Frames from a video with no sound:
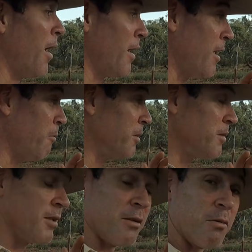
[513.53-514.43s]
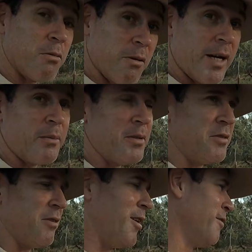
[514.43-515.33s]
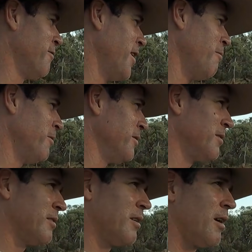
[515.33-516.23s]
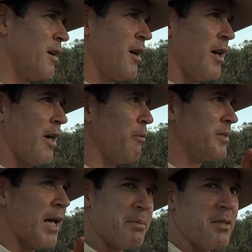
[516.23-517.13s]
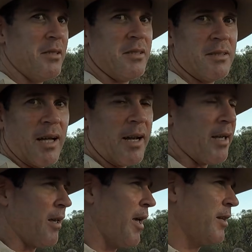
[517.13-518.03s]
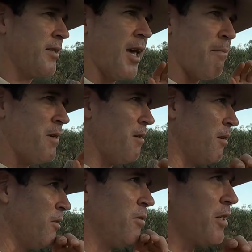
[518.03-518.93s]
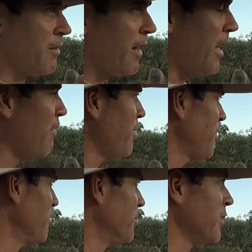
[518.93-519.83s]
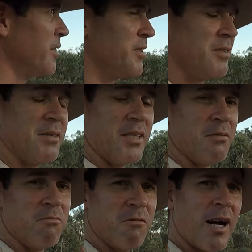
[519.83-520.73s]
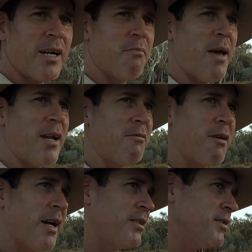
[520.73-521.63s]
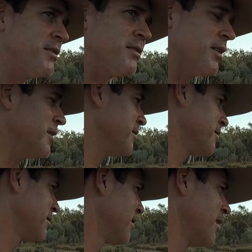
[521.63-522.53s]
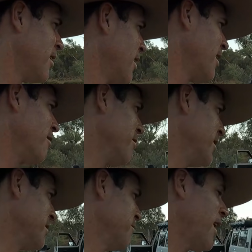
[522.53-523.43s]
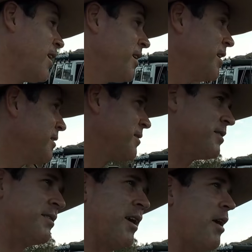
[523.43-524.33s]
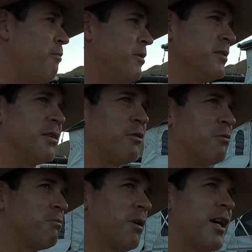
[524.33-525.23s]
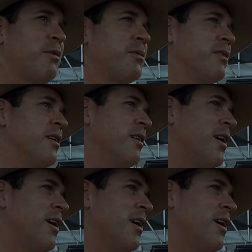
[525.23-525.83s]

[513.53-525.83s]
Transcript: But it was incredible drive. It was it was absolutely stunning. It kept you looking around every corner. There's these rugged mountain ranges. There's these valleys. It, it was incredible.